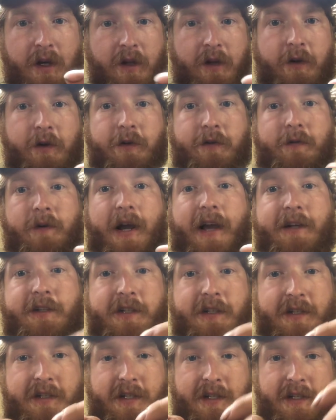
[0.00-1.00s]
Those
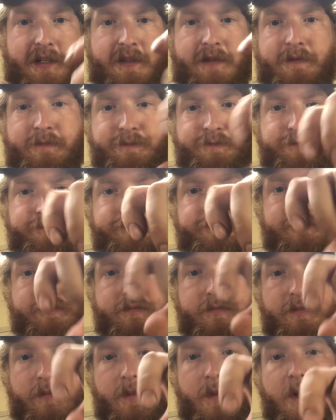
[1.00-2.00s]
ratchet teeth
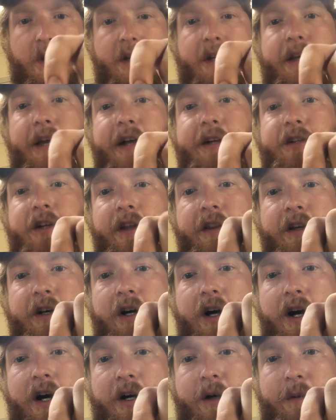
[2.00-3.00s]
catch on the
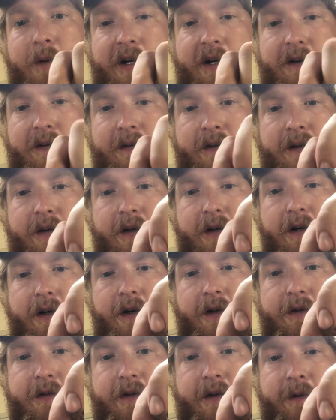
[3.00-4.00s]
cogwheel
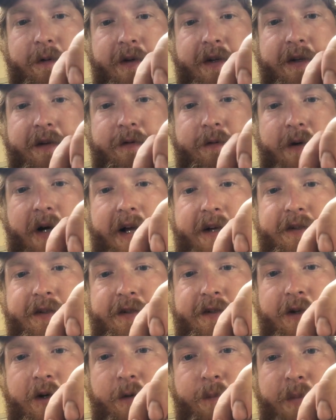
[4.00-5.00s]
so that when this
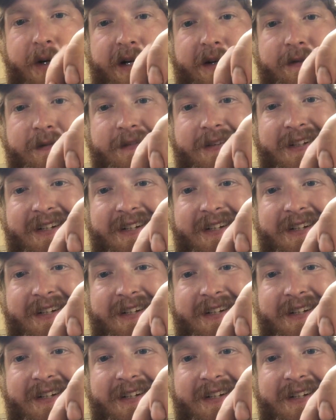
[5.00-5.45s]
ratchet's open,